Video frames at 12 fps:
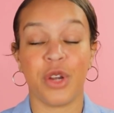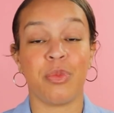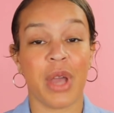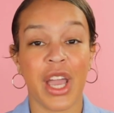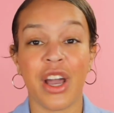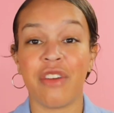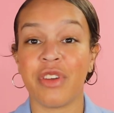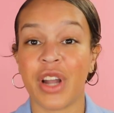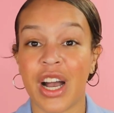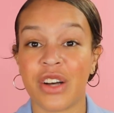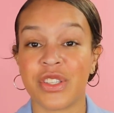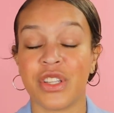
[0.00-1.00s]
You're paying off
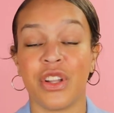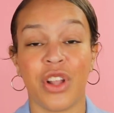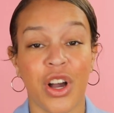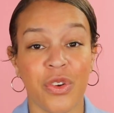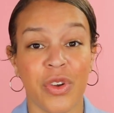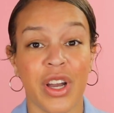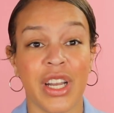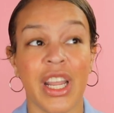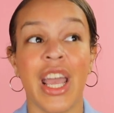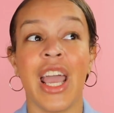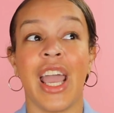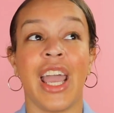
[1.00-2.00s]
your house in the long run